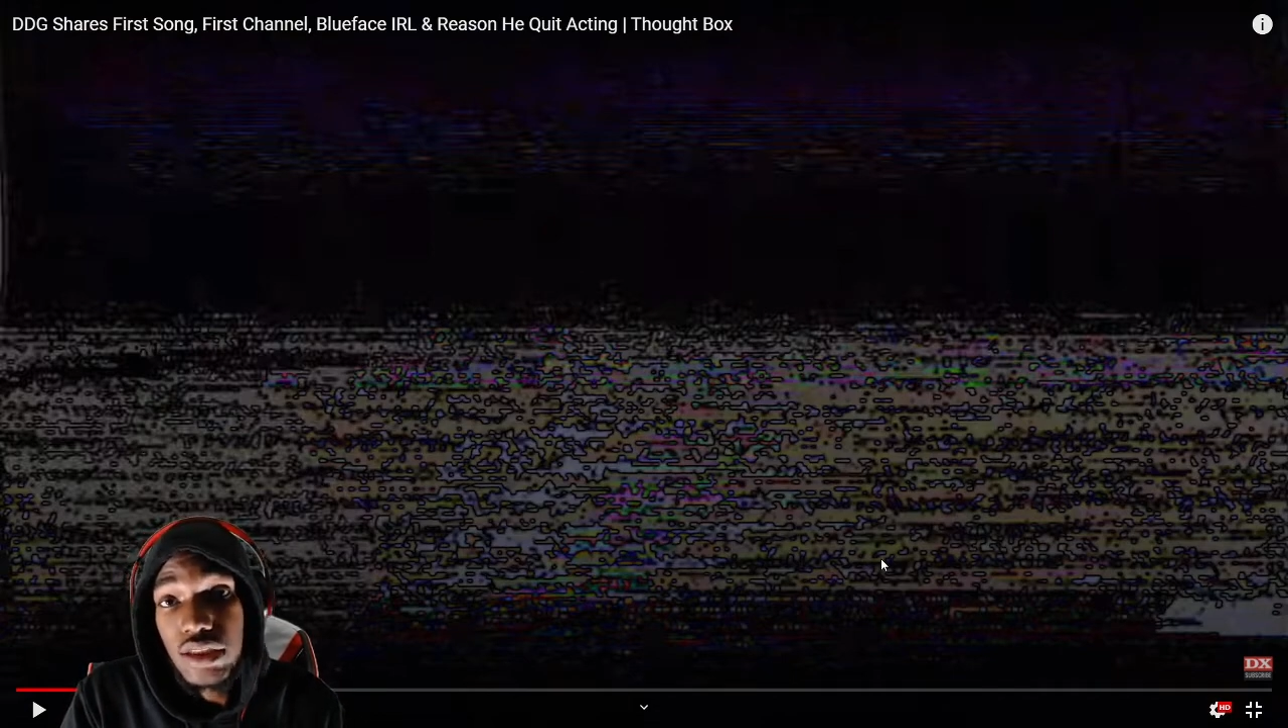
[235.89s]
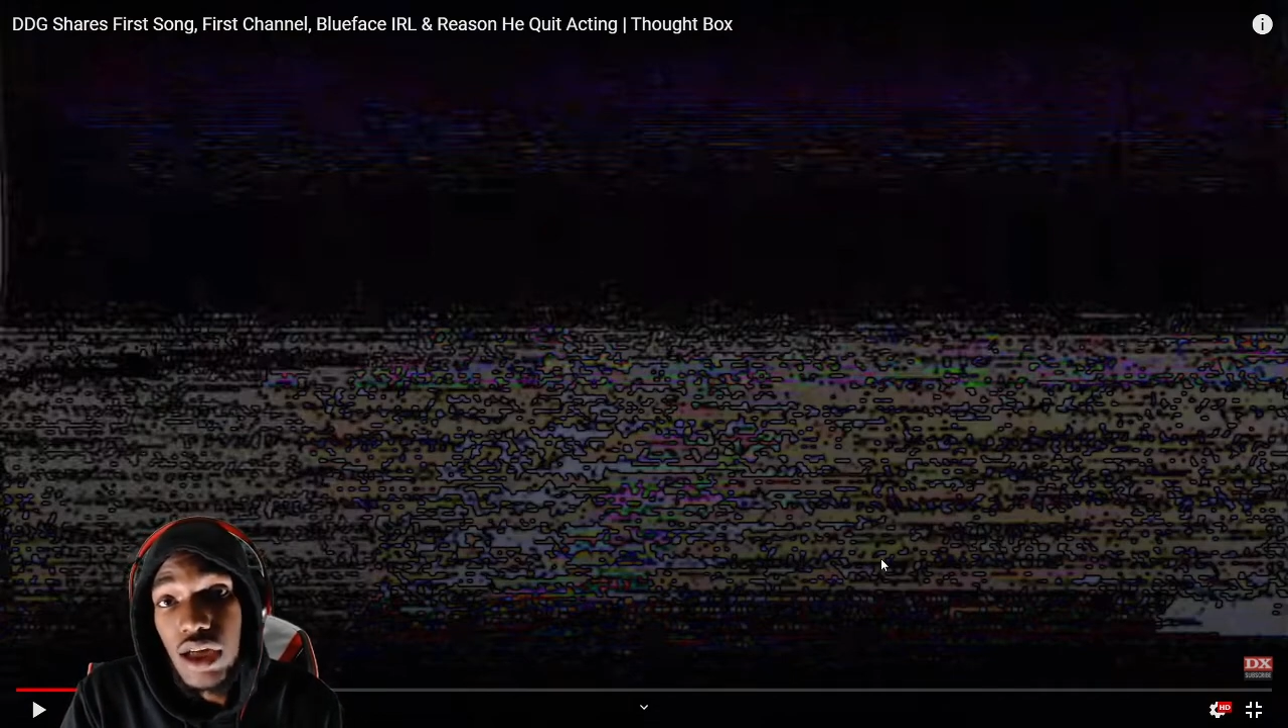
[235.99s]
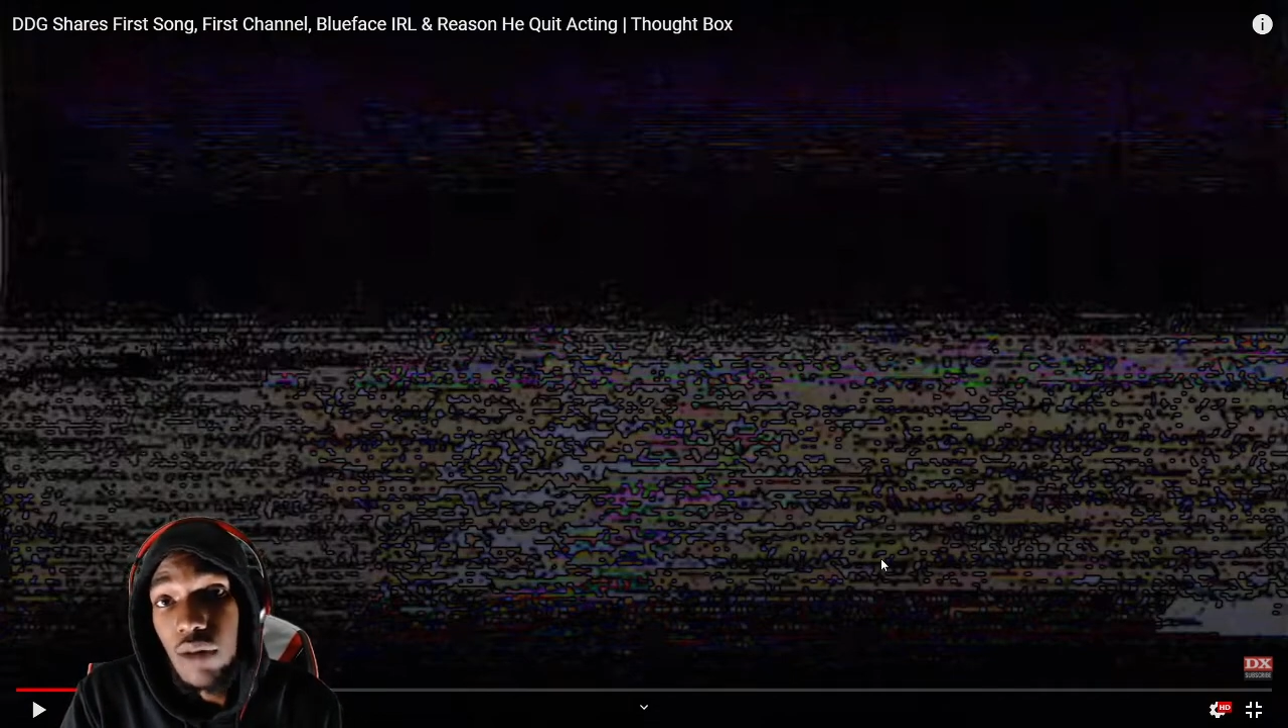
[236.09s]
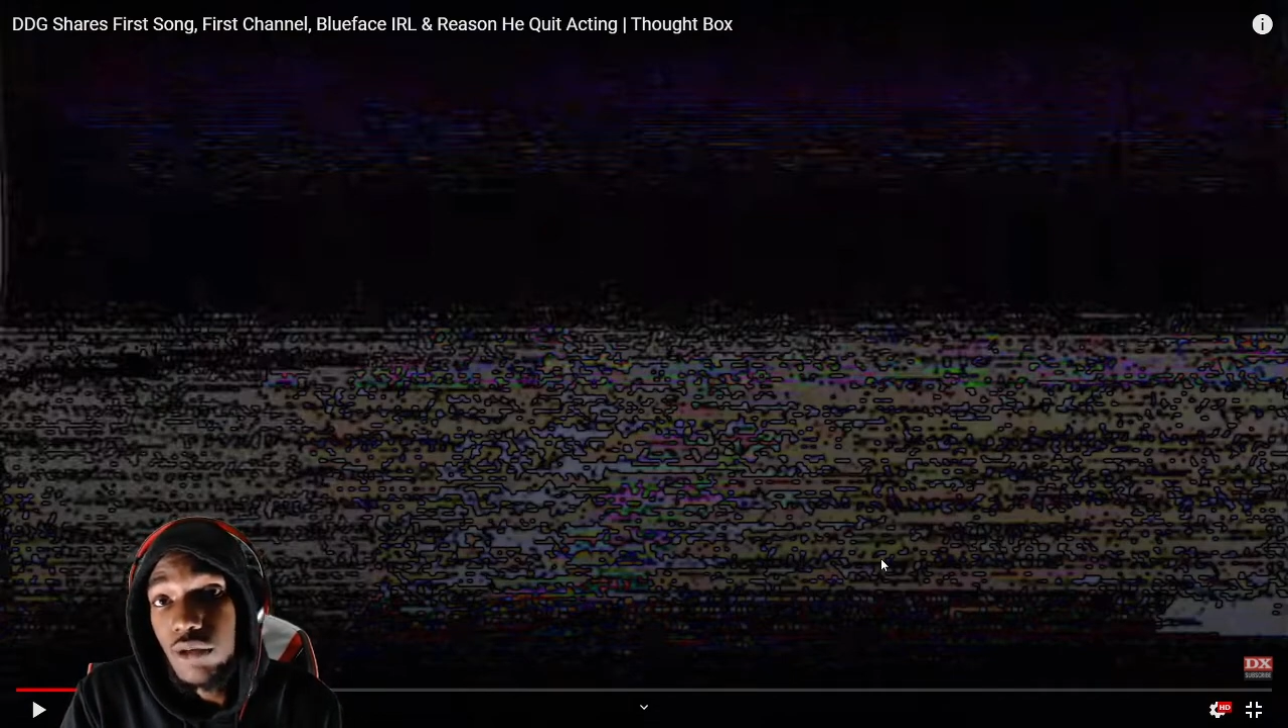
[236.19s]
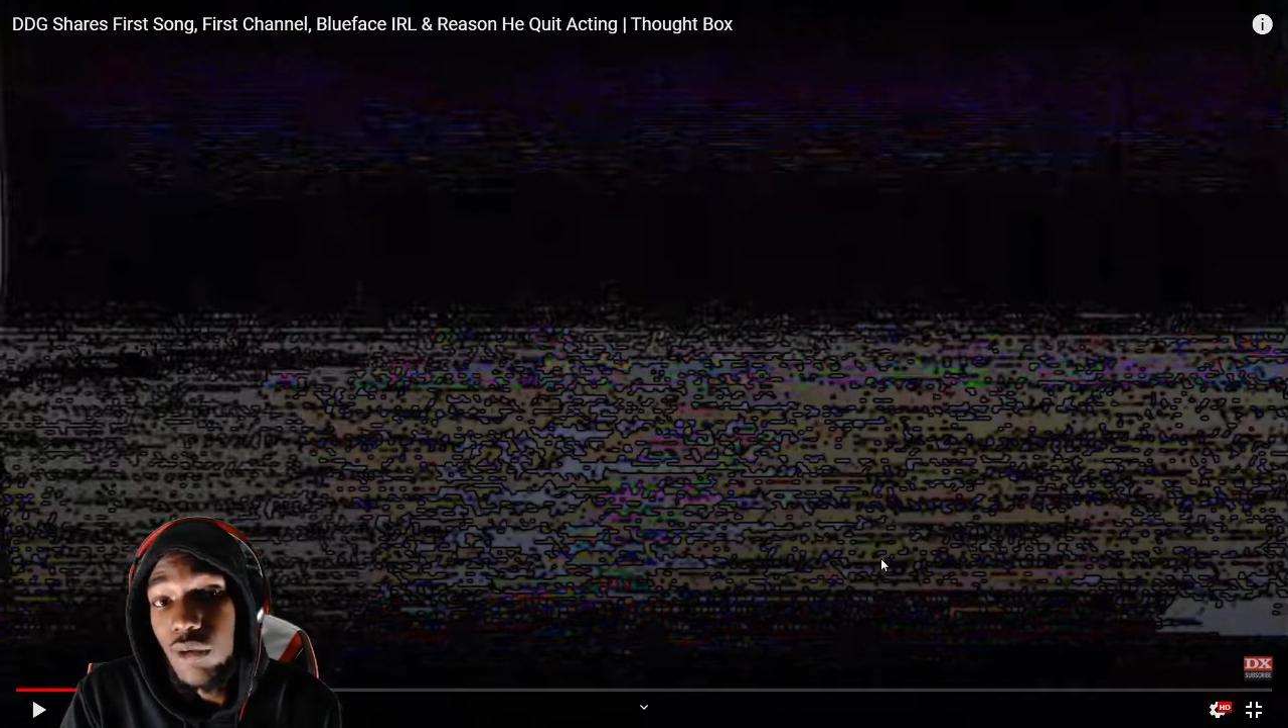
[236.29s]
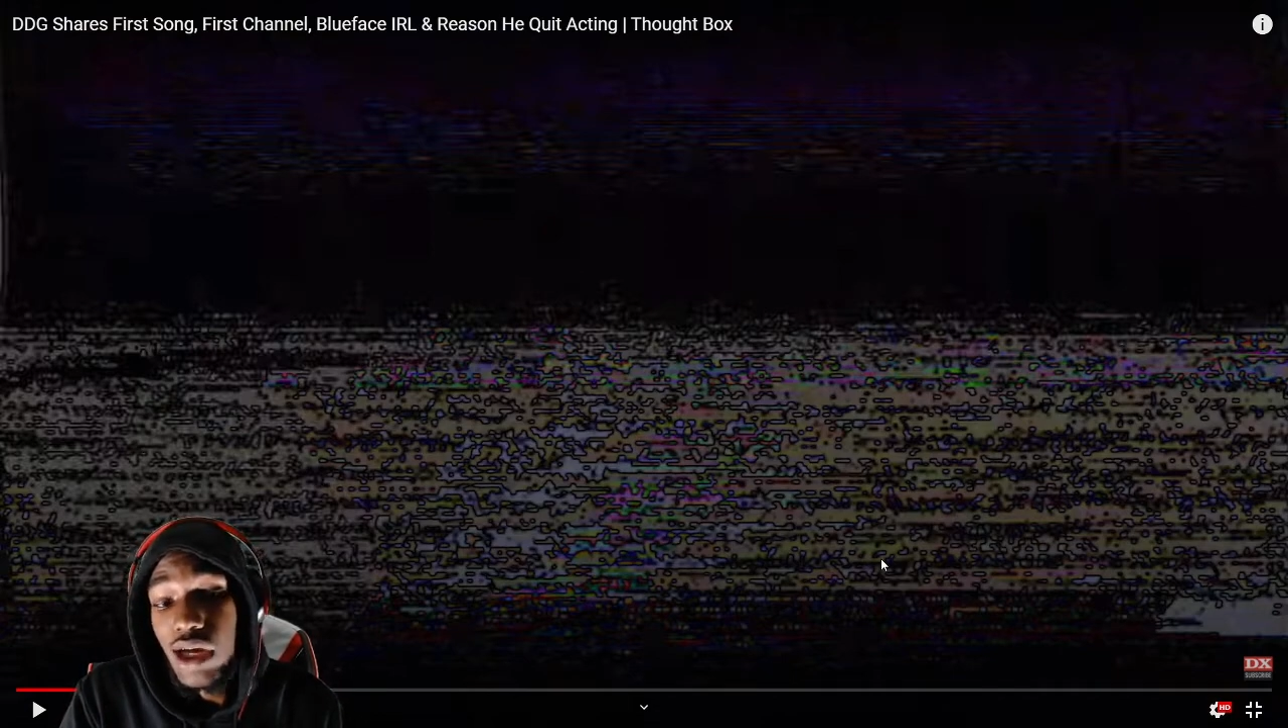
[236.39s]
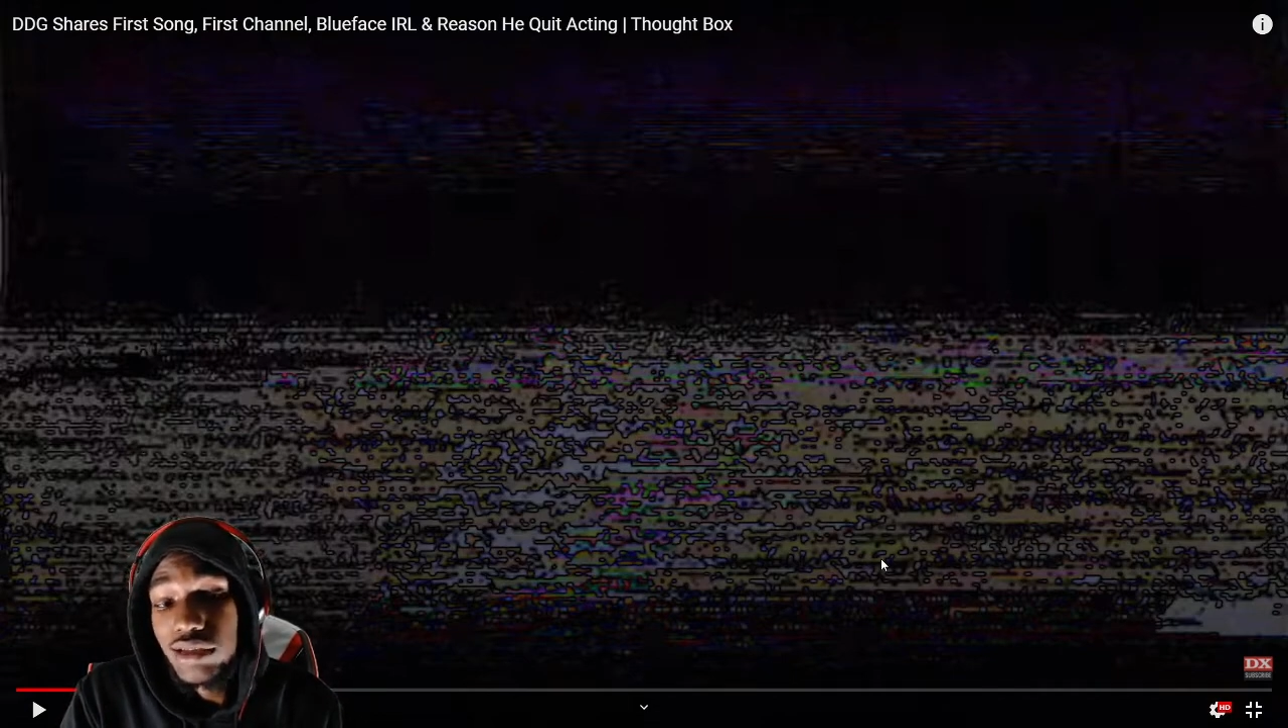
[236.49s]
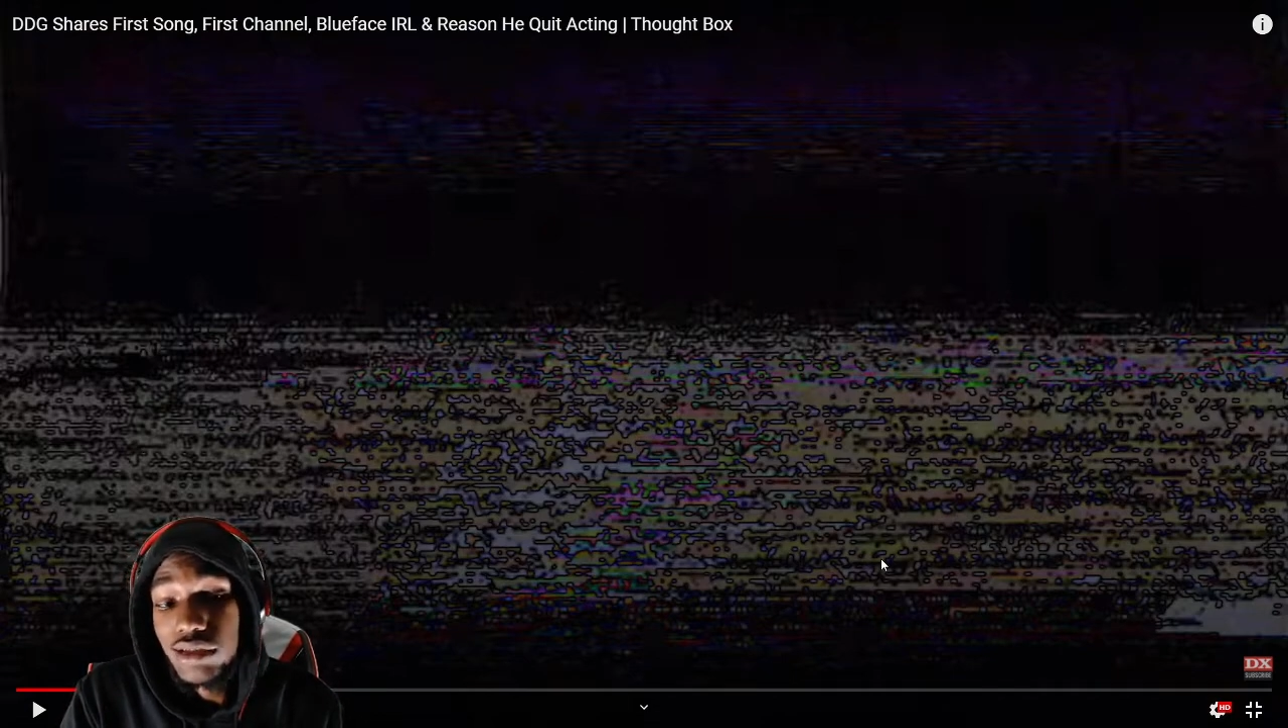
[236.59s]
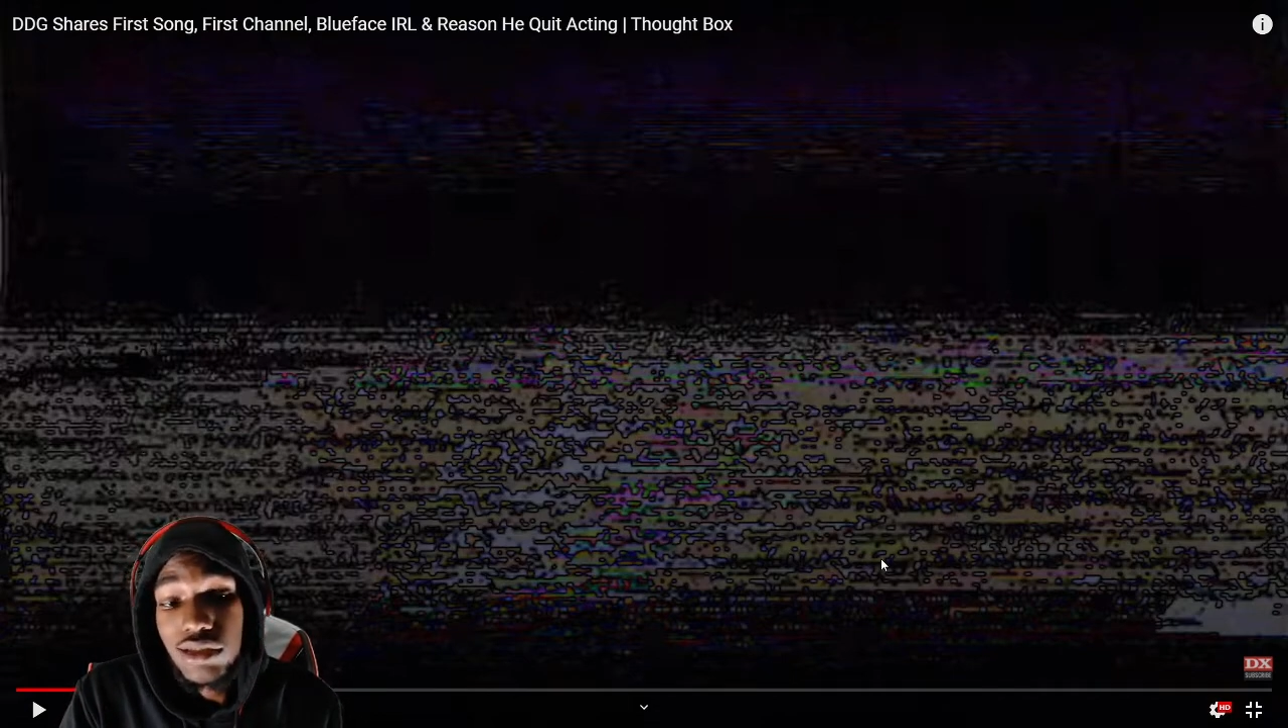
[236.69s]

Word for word: y'all be watching,